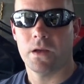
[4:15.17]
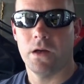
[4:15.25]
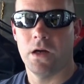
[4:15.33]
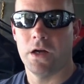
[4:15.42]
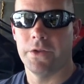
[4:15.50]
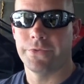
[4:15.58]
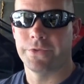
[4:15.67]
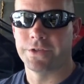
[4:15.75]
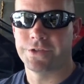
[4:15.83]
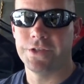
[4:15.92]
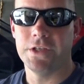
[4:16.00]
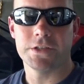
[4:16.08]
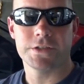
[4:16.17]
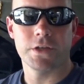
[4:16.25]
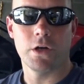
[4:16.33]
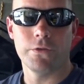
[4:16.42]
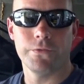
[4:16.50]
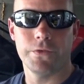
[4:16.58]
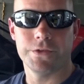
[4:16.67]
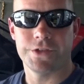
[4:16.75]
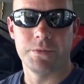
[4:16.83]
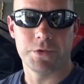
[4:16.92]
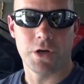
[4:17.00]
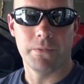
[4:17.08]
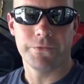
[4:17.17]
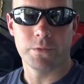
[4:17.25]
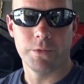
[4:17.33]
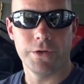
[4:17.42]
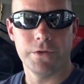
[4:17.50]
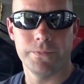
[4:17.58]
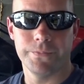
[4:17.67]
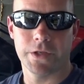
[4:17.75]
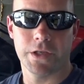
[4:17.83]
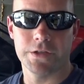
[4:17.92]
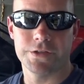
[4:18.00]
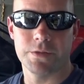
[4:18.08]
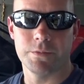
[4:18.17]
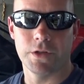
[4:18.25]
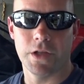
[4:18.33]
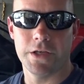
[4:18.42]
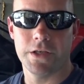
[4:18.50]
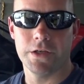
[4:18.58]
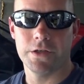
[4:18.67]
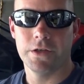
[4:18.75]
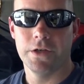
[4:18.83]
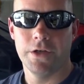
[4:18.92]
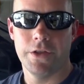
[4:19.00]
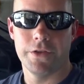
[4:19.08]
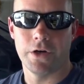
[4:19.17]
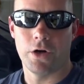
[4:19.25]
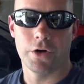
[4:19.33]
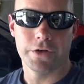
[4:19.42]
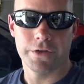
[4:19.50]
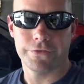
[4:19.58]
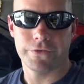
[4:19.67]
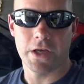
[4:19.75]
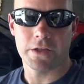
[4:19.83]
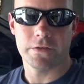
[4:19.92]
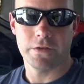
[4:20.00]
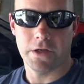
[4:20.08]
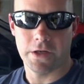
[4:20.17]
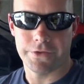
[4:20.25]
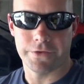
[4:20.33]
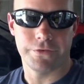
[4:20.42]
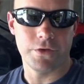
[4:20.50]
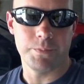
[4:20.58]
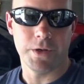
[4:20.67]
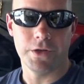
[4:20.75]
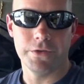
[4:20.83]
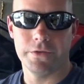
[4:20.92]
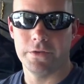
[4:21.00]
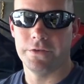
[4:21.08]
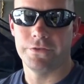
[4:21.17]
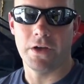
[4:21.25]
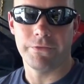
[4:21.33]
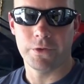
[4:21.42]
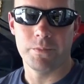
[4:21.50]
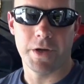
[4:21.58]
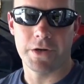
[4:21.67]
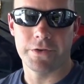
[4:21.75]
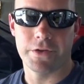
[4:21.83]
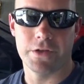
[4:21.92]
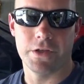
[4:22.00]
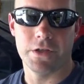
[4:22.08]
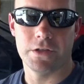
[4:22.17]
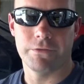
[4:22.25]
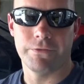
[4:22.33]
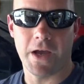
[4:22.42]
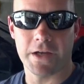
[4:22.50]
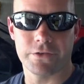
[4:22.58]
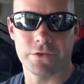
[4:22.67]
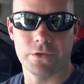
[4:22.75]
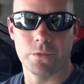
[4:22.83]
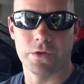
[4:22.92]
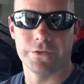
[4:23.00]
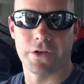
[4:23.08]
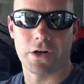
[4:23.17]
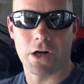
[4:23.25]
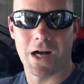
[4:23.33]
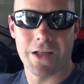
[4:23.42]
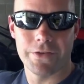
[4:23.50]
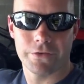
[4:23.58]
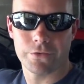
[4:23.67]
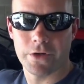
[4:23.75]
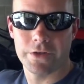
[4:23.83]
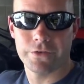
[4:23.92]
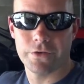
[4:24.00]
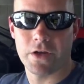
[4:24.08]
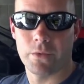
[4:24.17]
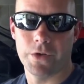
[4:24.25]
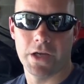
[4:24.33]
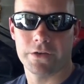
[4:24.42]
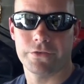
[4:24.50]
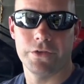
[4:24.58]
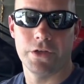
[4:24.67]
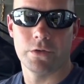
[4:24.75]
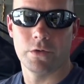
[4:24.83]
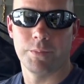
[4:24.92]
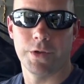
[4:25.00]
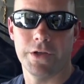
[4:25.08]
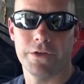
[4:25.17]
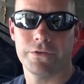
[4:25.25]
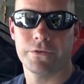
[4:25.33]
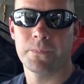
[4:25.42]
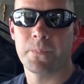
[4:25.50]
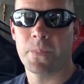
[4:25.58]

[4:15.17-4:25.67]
The seat itself seemed comfortable. The kids seemed to like it. The harness, that the seat belt, is definitely better than the factory ones that are on this RZR that we actually need to replace.